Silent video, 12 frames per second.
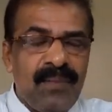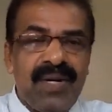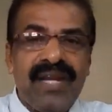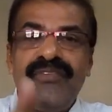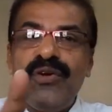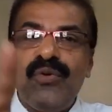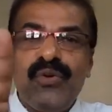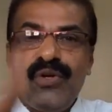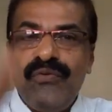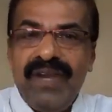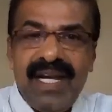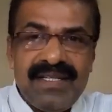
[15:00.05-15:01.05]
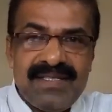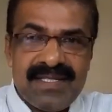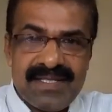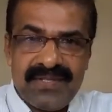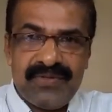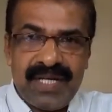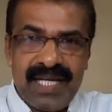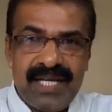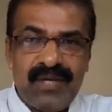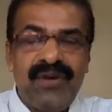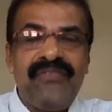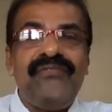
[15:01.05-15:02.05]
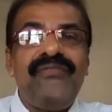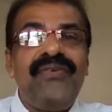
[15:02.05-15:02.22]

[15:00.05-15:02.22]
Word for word: But if you go to villages today, you'll